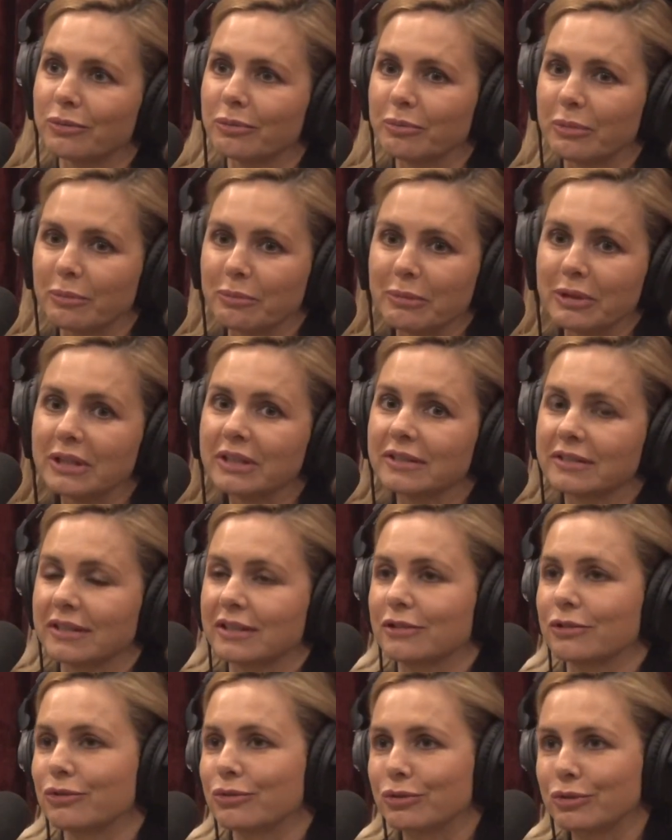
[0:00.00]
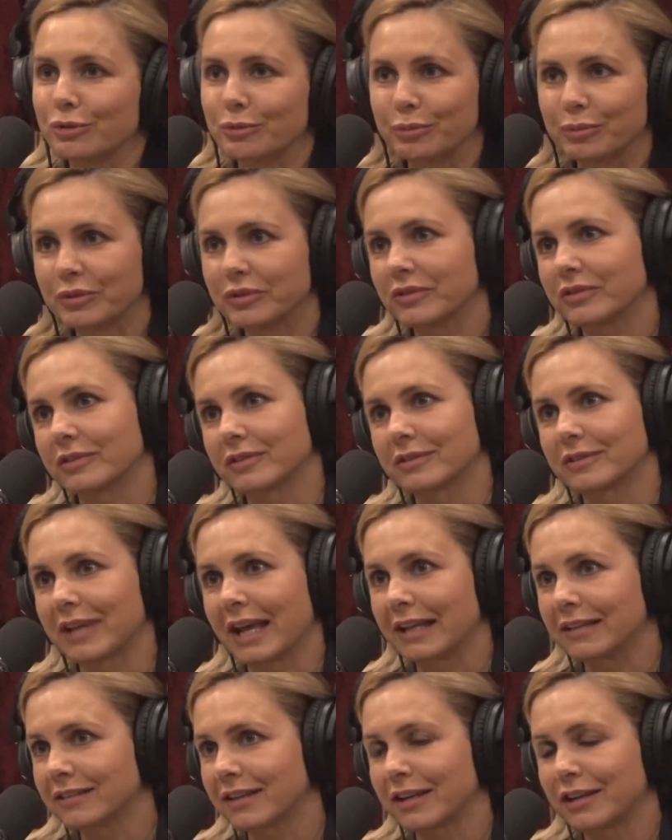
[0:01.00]
militant groups and
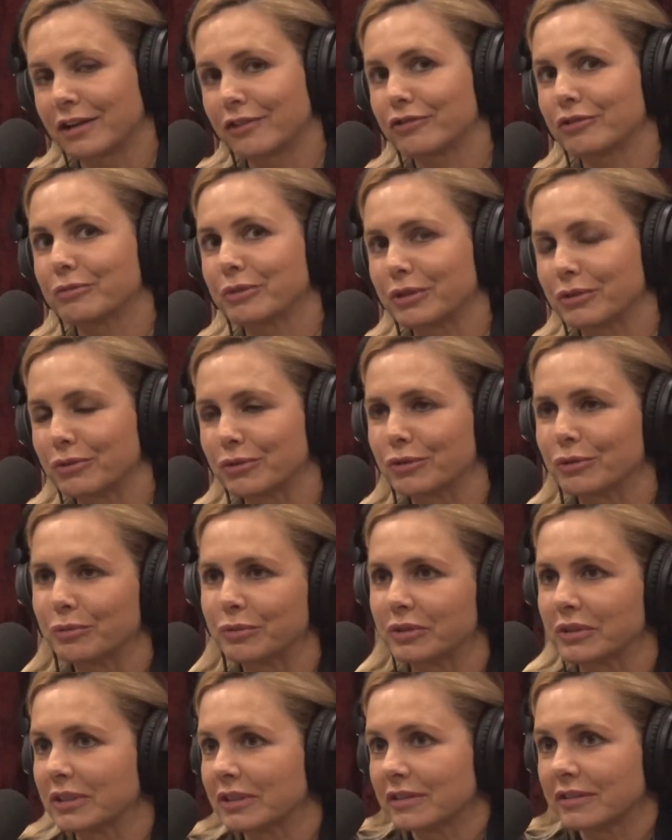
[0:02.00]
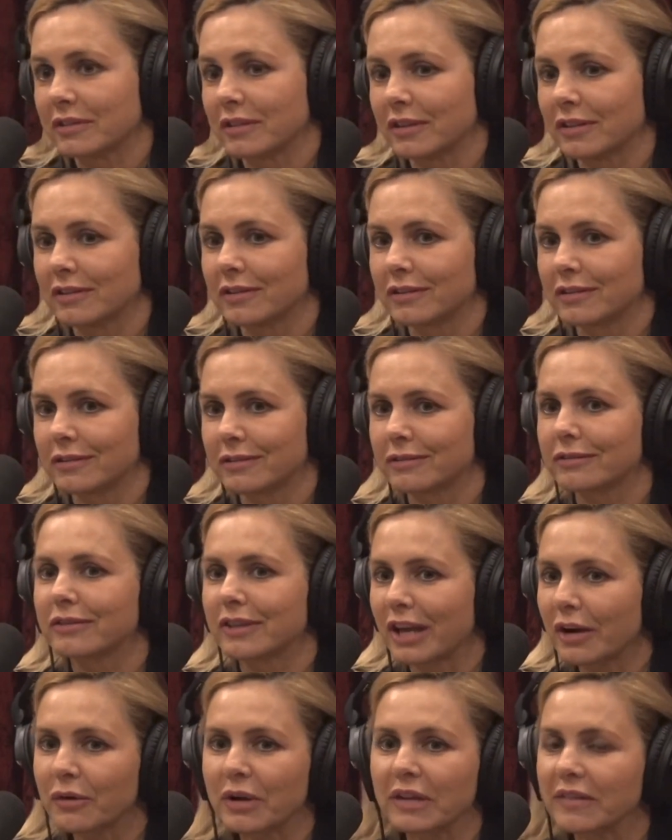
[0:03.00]
anti-government groups, and it's
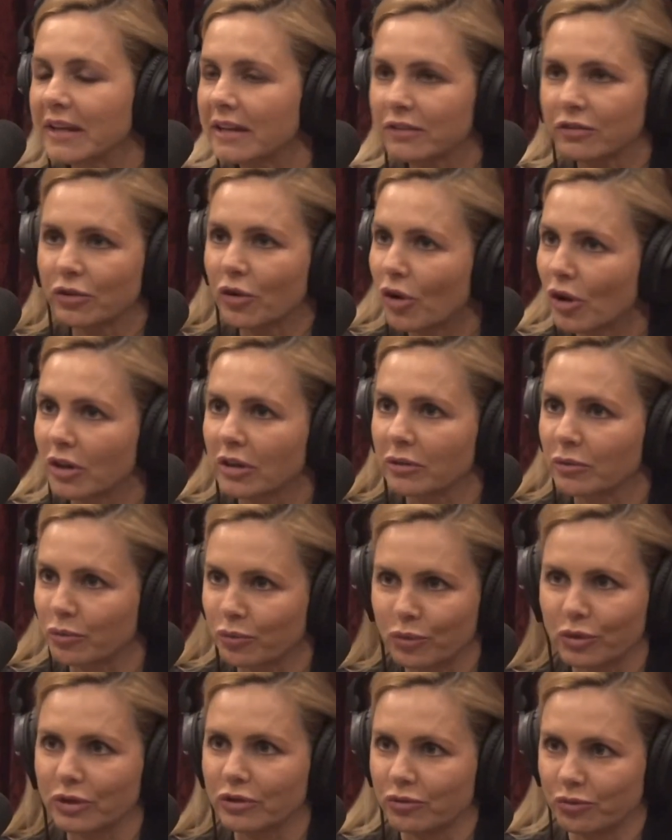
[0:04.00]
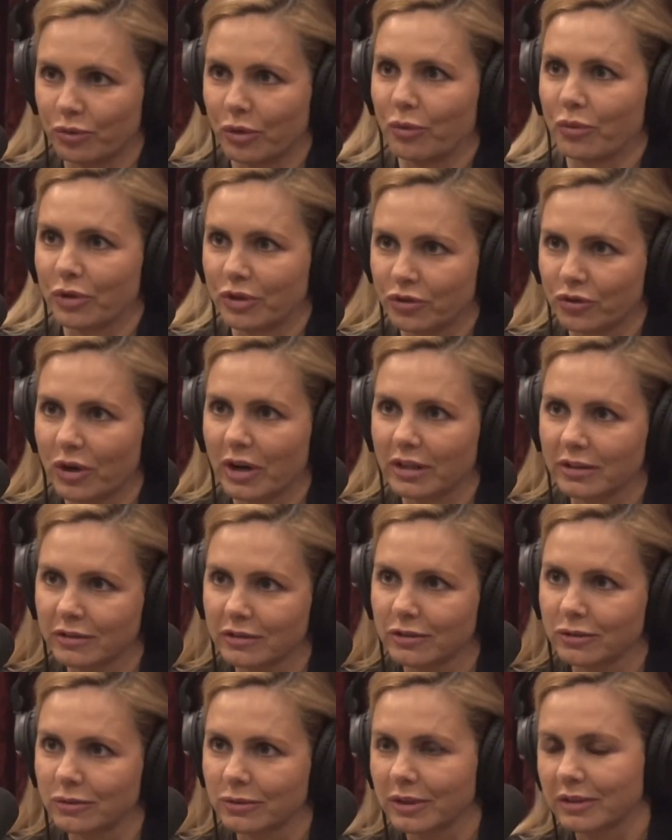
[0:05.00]
scary. And that's all what we're trying to
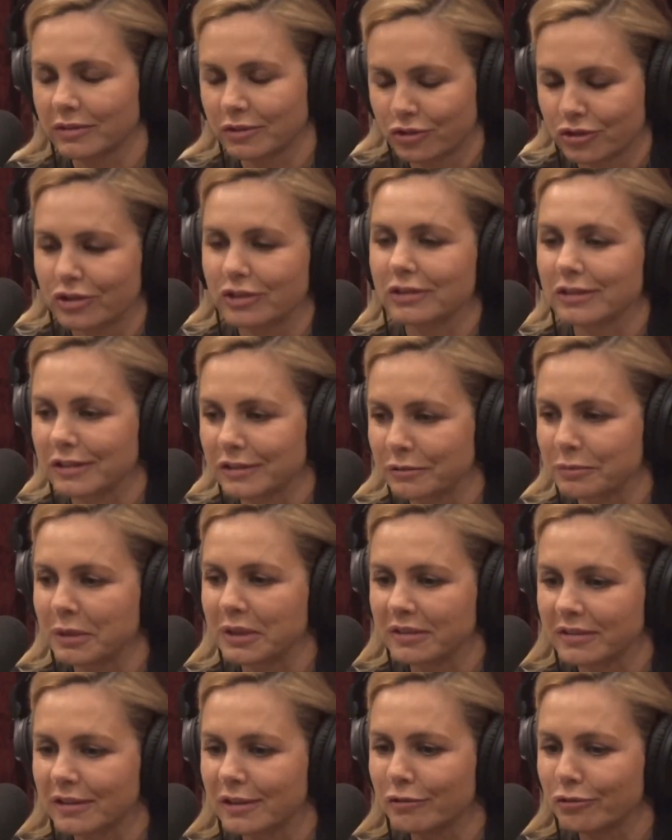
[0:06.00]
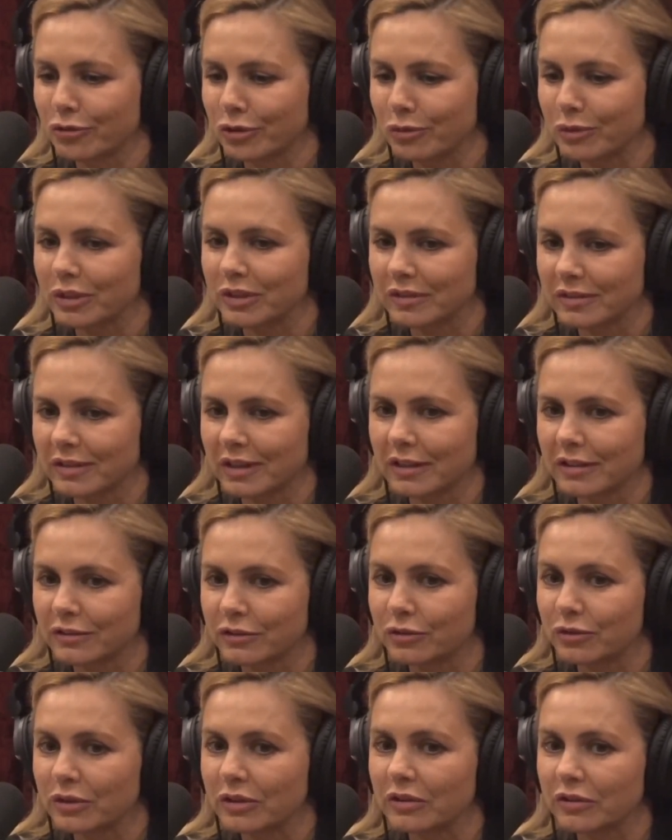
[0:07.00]
do as a journalist, myself, when we decided to
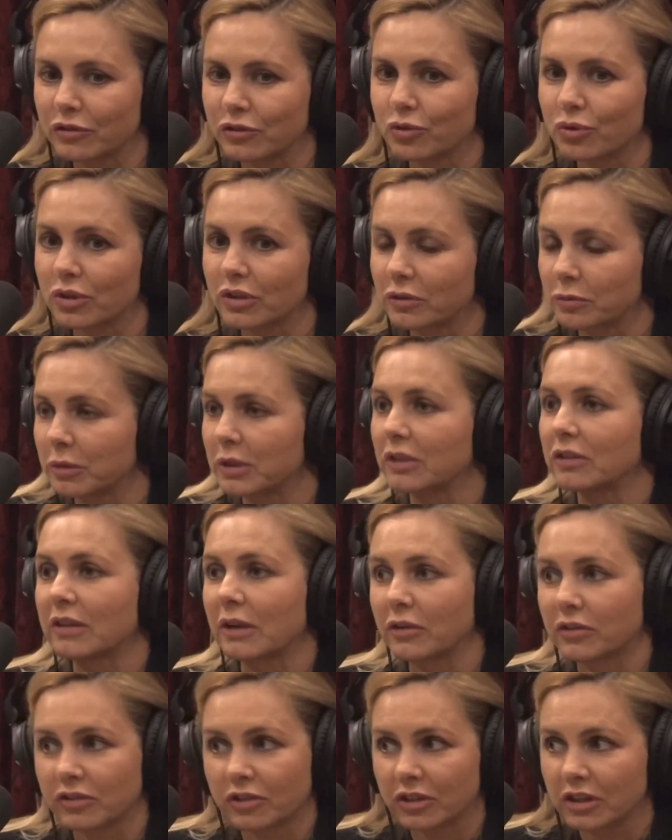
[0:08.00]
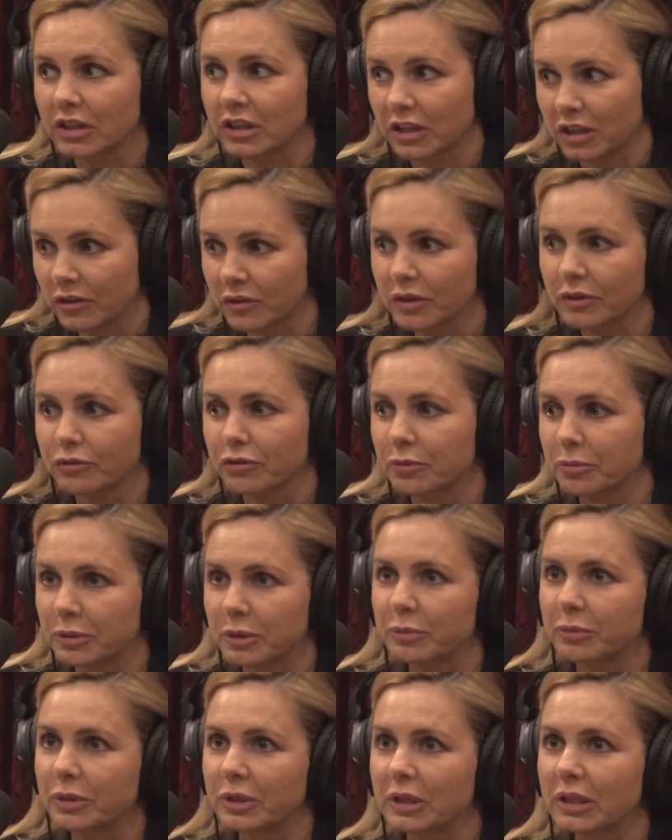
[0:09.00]
do this stories, because I started hearing from
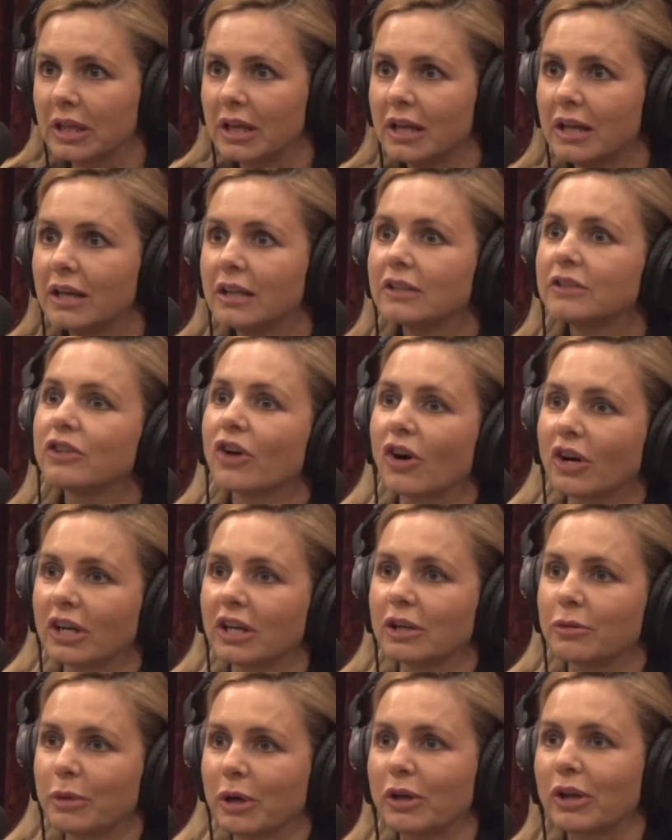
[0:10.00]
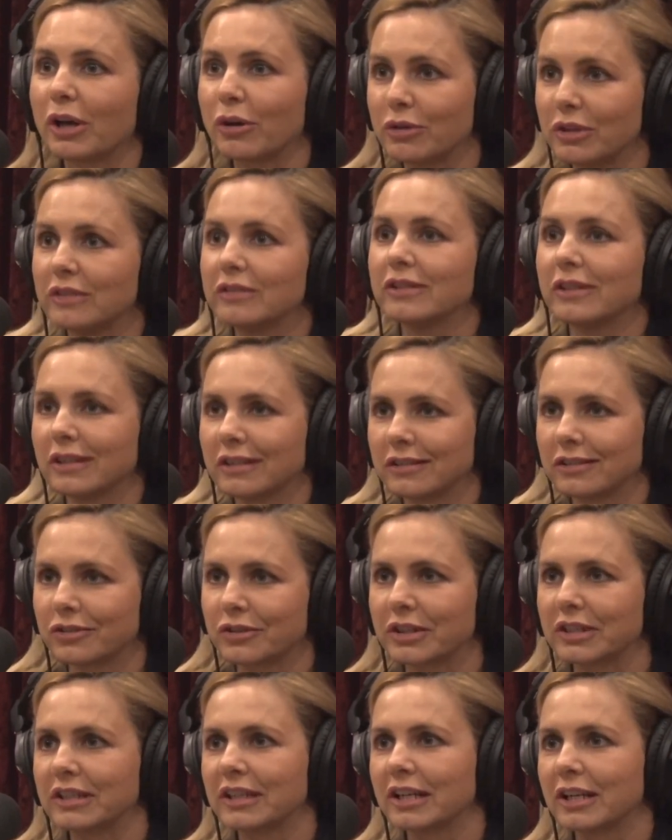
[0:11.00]
people talking about how these guns are
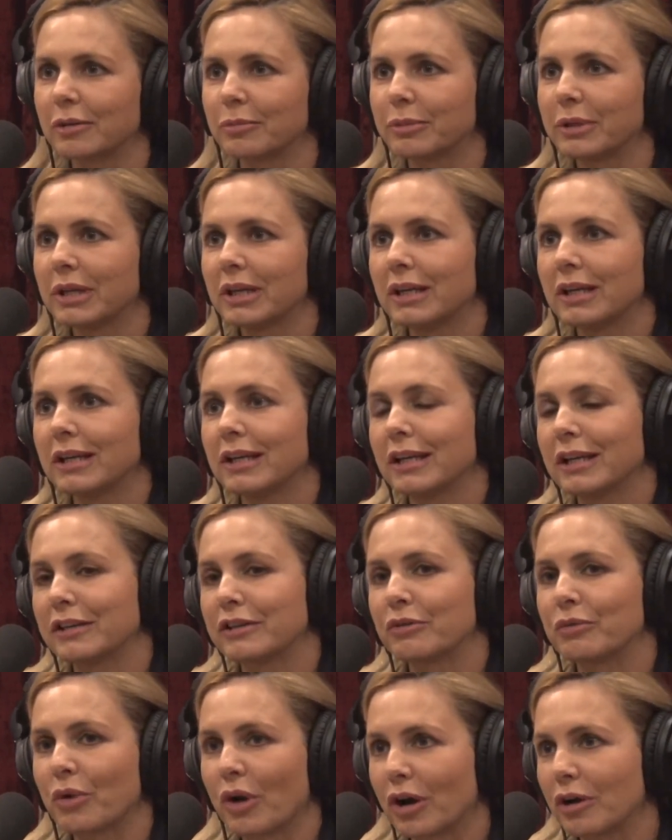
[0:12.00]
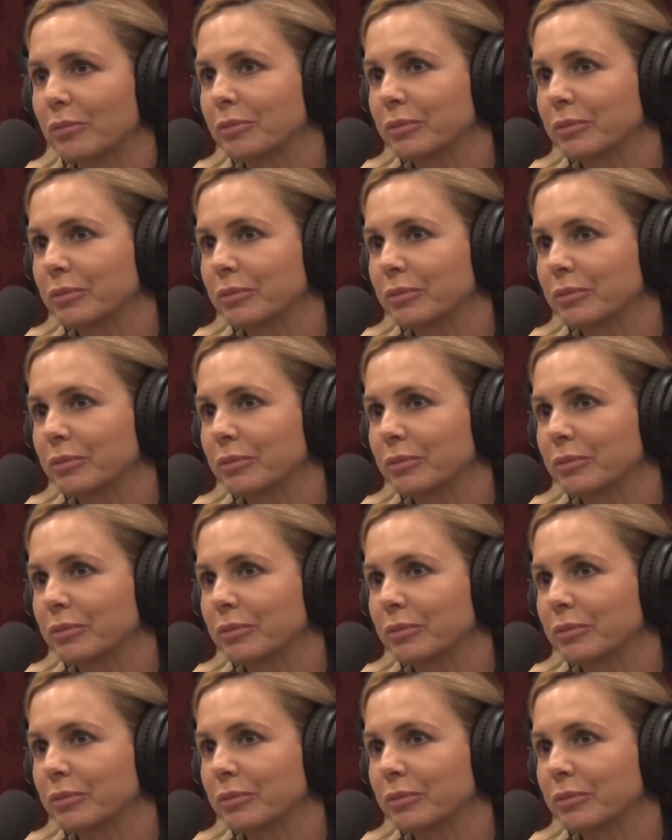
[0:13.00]
ending up in the wrong